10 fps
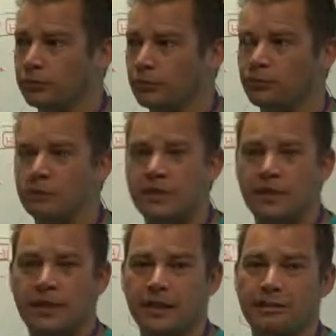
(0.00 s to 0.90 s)
probably
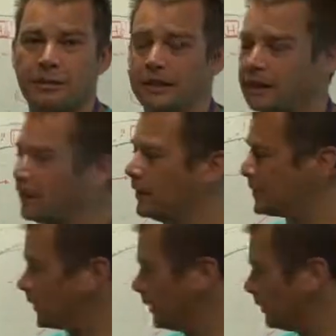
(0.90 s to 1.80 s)
starting 1 million
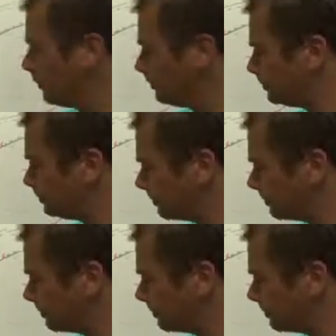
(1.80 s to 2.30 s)
years ago.